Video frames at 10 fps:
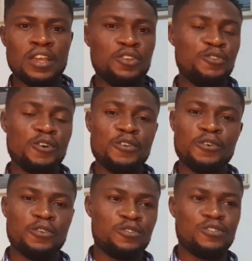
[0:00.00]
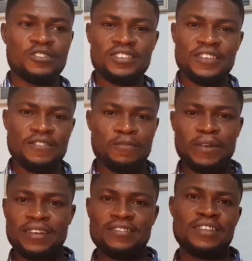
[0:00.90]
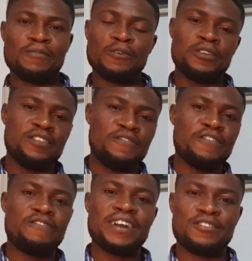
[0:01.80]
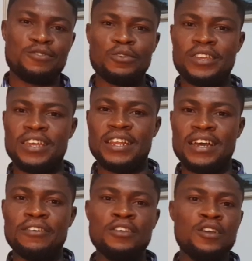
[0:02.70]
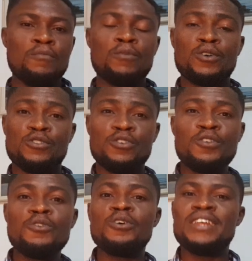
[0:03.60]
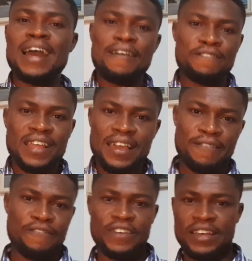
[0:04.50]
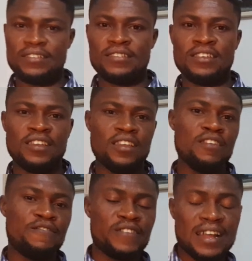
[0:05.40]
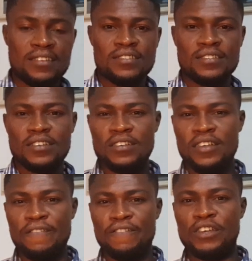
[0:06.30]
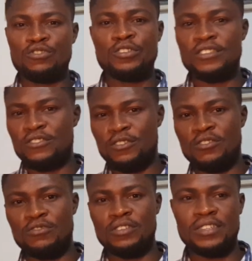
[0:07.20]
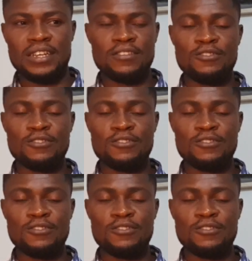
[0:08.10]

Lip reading: You don't know, you just give the paracetamol, the fever is okay now, but you don't know the after effect if that infection is not treated.